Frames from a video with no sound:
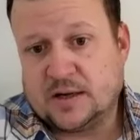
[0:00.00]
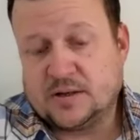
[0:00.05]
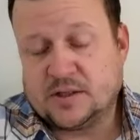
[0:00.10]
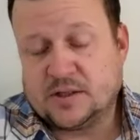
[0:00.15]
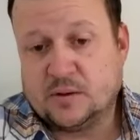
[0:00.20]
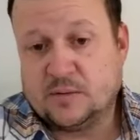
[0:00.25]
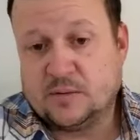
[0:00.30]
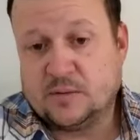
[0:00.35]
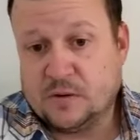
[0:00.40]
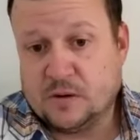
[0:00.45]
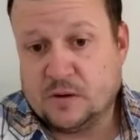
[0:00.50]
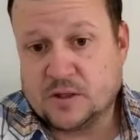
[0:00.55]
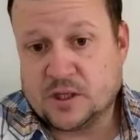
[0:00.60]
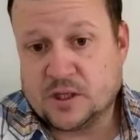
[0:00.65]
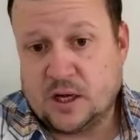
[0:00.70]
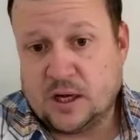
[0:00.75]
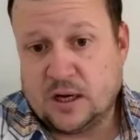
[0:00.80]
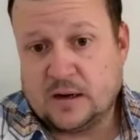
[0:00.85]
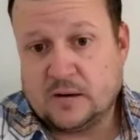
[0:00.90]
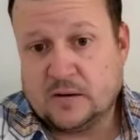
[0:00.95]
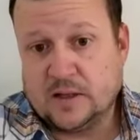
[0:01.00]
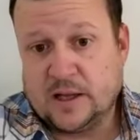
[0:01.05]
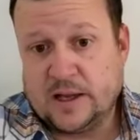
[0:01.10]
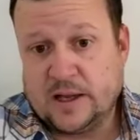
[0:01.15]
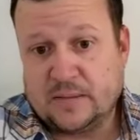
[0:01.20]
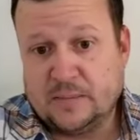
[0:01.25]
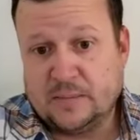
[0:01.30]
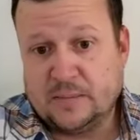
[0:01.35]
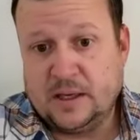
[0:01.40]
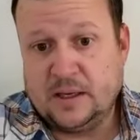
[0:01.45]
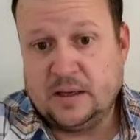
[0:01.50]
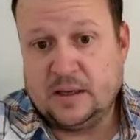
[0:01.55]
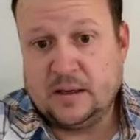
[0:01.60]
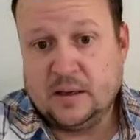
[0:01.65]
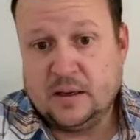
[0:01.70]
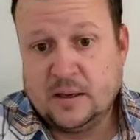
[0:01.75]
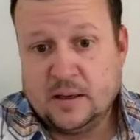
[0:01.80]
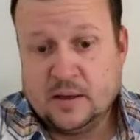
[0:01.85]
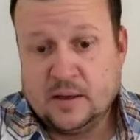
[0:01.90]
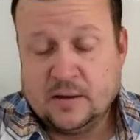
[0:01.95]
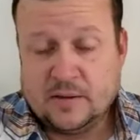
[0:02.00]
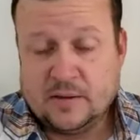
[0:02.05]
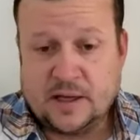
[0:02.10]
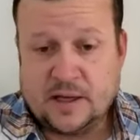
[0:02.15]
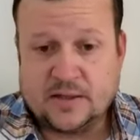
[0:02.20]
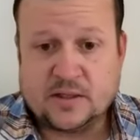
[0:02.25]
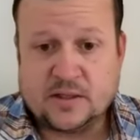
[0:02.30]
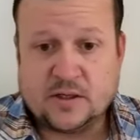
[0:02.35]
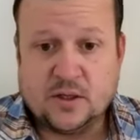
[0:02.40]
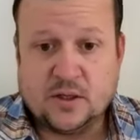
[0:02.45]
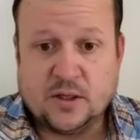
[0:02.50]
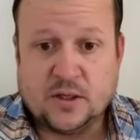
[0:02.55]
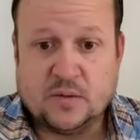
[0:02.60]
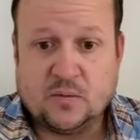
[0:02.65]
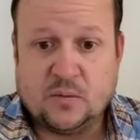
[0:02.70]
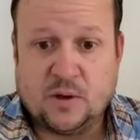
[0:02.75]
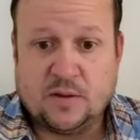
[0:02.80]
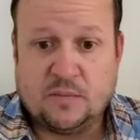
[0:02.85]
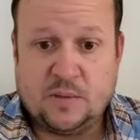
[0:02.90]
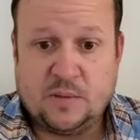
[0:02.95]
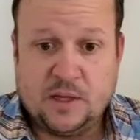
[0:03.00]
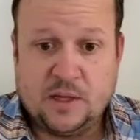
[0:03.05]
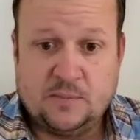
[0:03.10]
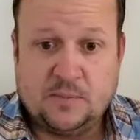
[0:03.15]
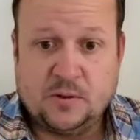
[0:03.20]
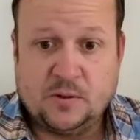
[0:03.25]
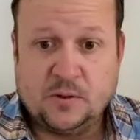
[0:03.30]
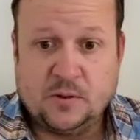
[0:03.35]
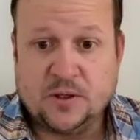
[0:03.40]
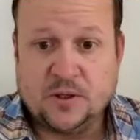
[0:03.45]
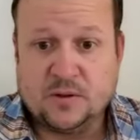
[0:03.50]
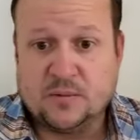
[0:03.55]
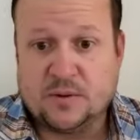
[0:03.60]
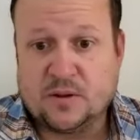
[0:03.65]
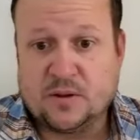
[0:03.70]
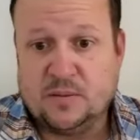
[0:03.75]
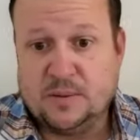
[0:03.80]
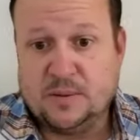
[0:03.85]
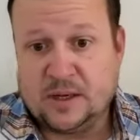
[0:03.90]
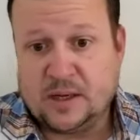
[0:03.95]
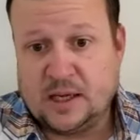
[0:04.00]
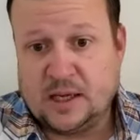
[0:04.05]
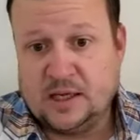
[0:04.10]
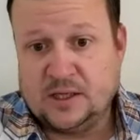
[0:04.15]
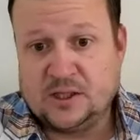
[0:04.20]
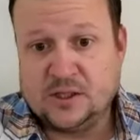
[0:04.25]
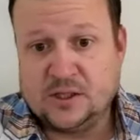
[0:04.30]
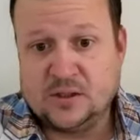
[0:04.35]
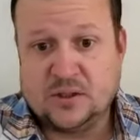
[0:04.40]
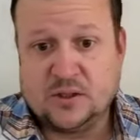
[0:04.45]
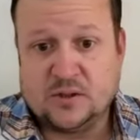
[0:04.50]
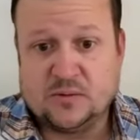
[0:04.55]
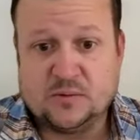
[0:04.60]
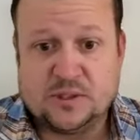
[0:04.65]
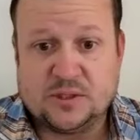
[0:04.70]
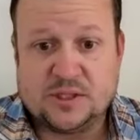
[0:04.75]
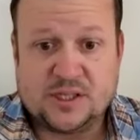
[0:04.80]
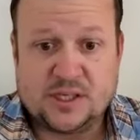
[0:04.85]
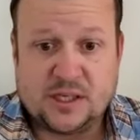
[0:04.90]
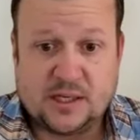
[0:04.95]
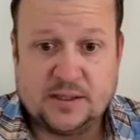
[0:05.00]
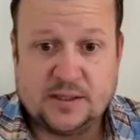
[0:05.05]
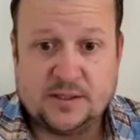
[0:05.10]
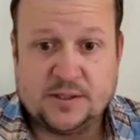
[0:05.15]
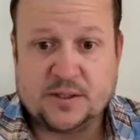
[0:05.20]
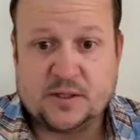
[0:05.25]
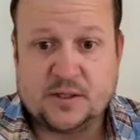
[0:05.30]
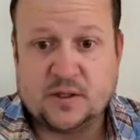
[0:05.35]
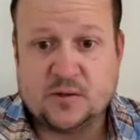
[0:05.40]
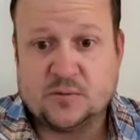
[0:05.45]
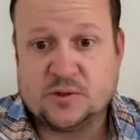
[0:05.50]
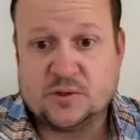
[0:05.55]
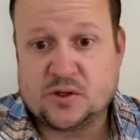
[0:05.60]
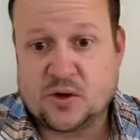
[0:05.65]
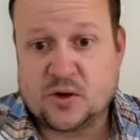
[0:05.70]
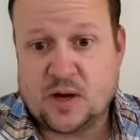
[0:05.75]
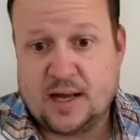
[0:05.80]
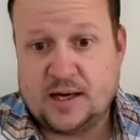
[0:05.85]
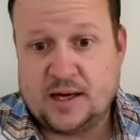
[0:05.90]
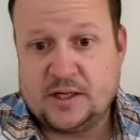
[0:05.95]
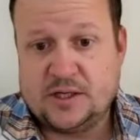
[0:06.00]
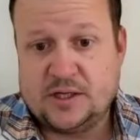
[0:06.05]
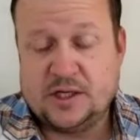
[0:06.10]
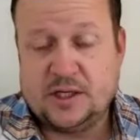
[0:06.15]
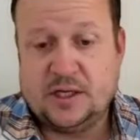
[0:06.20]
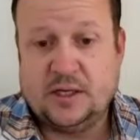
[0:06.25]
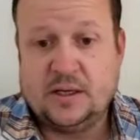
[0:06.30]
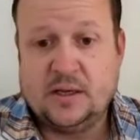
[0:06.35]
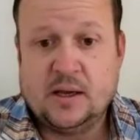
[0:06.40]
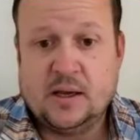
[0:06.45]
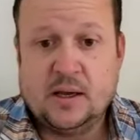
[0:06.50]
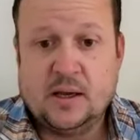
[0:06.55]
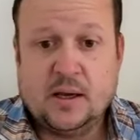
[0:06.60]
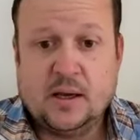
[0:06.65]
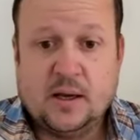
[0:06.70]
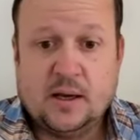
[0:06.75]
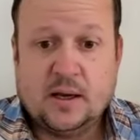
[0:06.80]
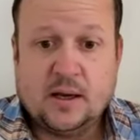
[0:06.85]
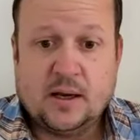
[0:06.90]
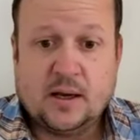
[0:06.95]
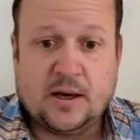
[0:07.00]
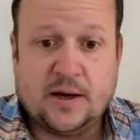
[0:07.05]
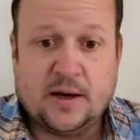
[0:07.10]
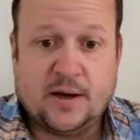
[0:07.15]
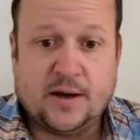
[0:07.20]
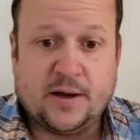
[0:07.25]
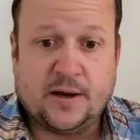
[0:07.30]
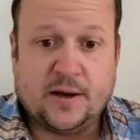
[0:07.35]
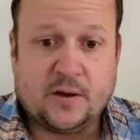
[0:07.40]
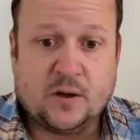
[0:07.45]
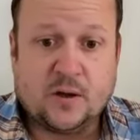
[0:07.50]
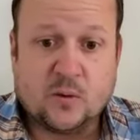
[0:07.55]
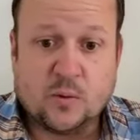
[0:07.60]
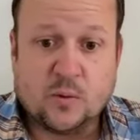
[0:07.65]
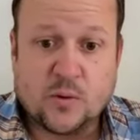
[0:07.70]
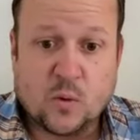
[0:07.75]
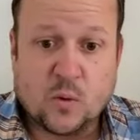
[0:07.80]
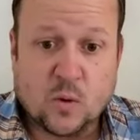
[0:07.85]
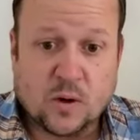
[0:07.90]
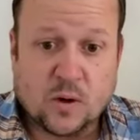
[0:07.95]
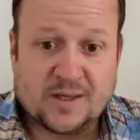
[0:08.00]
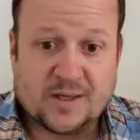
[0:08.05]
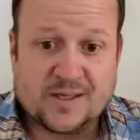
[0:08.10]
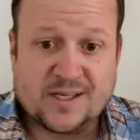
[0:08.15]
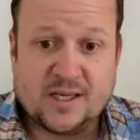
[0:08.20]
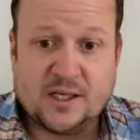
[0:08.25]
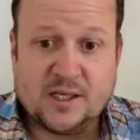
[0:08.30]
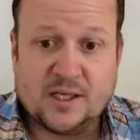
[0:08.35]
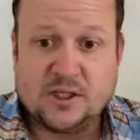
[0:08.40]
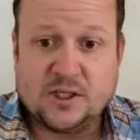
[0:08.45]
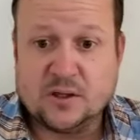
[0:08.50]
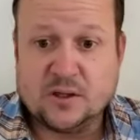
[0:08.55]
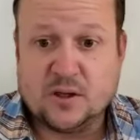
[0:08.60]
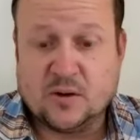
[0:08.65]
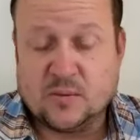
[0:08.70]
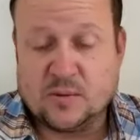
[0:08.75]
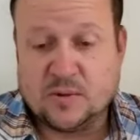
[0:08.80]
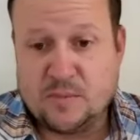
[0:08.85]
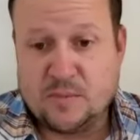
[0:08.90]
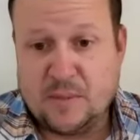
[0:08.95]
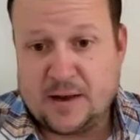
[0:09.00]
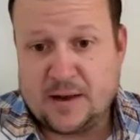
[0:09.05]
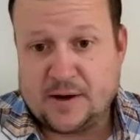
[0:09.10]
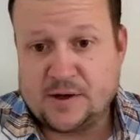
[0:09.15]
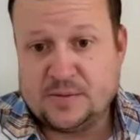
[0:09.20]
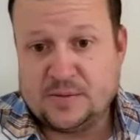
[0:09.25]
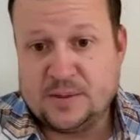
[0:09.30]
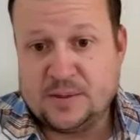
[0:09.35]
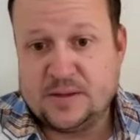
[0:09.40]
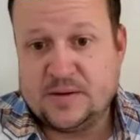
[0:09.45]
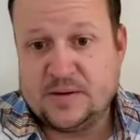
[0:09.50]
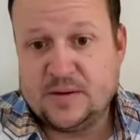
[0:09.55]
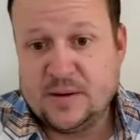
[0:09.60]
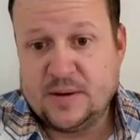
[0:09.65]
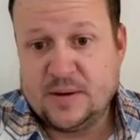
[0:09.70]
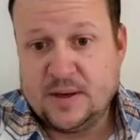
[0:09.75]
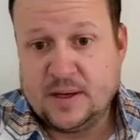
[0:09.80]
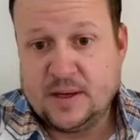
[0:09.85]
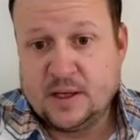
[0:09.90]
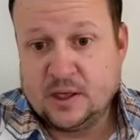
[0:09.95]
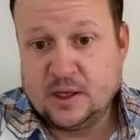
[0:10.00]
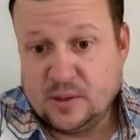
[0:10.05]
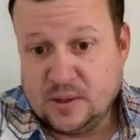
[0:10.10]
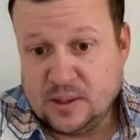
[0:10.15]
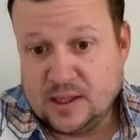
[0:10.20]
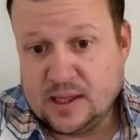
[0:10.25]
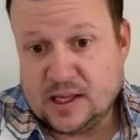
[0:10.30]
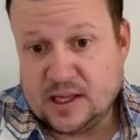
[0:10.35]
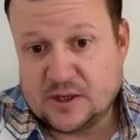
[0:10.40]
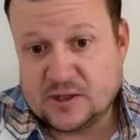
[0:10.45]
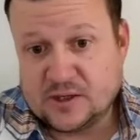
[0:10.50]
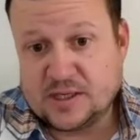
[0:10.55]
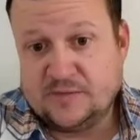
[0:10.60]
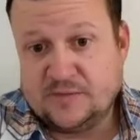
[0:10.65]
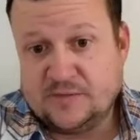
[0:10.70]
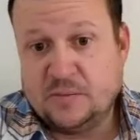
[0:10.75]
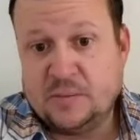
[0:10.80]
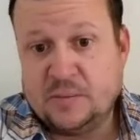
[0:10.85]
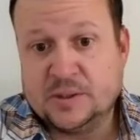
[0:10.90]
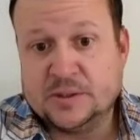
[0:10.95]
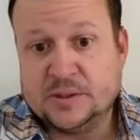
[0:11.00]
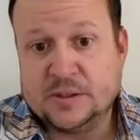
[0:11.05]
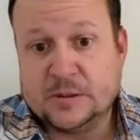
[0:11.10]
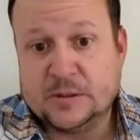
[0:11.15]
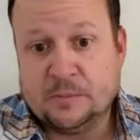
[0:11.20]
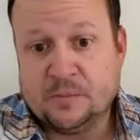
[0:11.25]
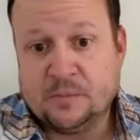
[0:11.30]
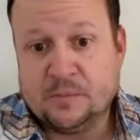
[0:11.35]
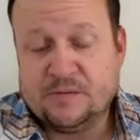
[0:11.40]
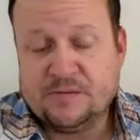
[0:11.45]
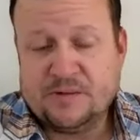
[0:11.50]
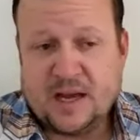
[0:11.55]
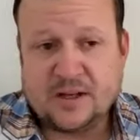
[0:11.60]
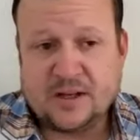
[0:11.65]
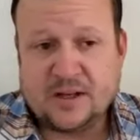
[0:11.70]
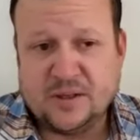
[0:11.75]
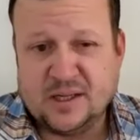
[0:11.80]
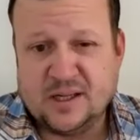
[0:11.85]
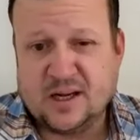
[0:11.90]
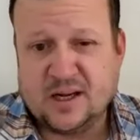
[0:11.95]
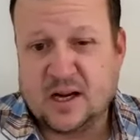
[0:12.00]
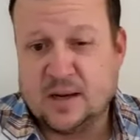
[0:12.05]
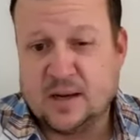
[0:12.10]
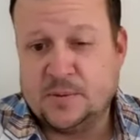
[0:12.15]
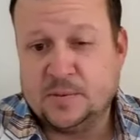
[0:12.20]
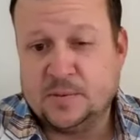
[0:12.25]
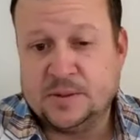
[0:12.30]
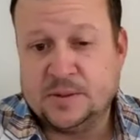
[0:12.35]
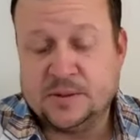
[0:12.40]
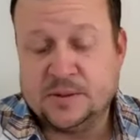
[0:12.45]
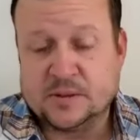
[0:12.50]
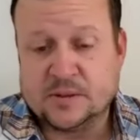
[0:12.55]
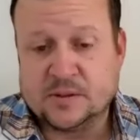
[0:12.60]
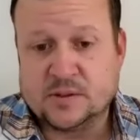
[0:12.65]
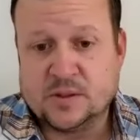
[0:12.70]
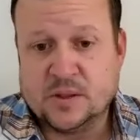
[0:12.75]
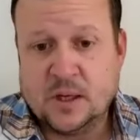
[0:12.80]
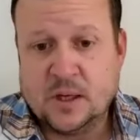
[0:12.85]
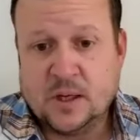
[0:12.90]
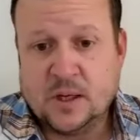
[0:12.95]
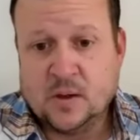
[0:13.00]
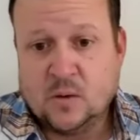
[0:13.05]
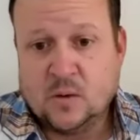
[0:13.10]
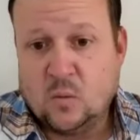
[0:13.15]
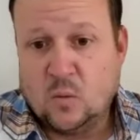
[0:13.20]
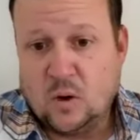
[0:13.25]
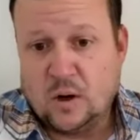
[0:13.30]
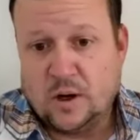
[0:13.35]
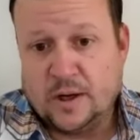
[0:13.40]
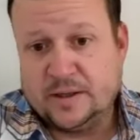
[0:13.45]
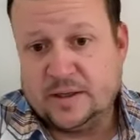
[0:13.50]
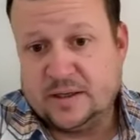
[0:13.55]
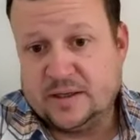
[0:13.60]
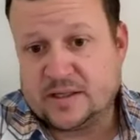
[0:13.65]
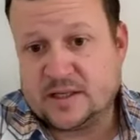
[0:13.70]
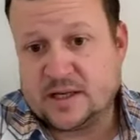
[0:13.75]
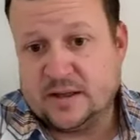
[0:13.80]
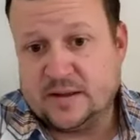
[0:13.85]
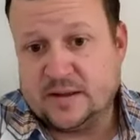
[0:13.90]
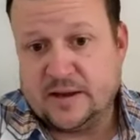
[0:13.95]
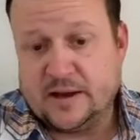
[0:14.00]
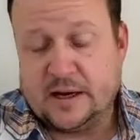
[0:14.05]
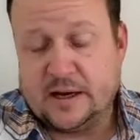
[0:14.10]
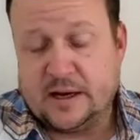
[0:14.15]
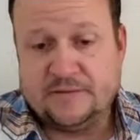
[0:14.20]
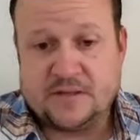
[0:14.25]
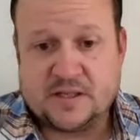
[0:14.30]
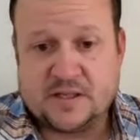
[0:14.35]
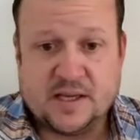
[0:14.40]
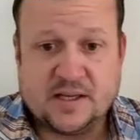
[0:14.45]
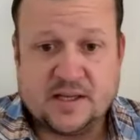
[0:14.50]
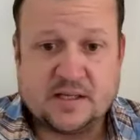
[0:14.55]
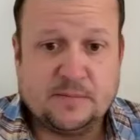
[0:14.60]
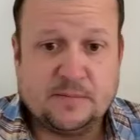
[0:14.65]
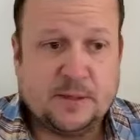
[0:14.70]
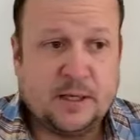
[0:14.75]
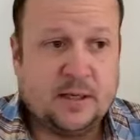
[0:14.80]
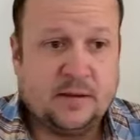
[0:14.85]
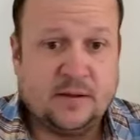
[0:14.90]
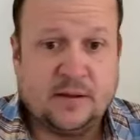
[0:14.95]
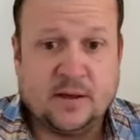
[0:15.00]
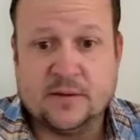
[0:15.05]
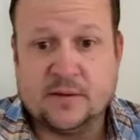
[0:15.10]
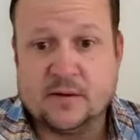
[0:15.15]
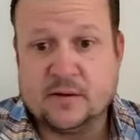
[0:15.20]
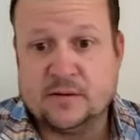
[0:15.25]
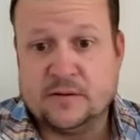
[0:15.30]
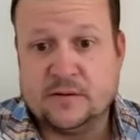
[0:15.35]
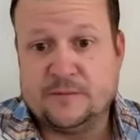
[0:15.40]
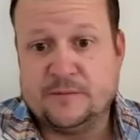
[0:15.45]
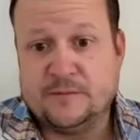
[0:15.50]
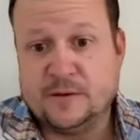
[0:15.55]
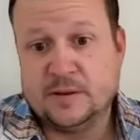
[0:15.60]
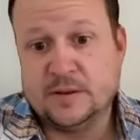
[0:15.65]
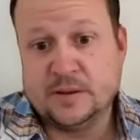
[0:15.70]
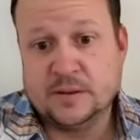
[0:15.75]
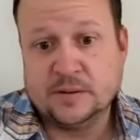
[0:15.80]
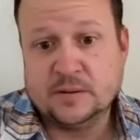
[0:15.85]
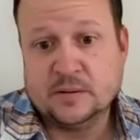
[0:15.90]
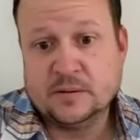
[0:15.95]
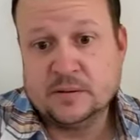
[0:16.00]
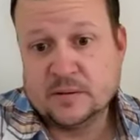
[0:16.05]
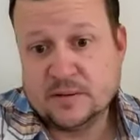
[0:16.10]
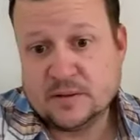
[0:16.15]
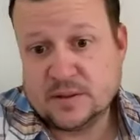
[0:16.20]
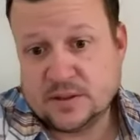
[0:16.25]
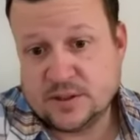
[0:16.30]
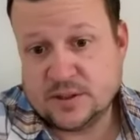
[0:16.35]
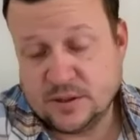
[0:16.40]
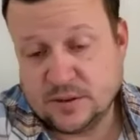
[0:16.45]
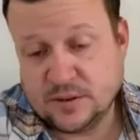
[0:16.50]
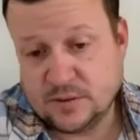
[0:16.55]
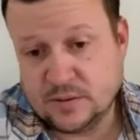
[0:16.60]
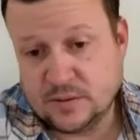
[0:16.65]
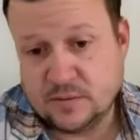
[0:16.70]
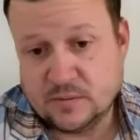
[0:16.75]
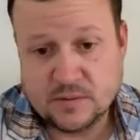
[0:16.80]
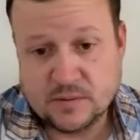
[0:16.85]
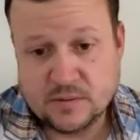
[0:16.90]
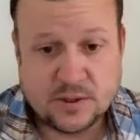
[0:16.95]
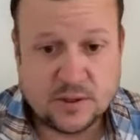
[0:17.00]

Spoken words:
So if you're a talker like me, that's good with people, good with communication, good with sales, good with strategy, good with organization, good with management, you need to get yourself a builder. In fact, you need a couple builders, one inside the office to estimate, the other in the field to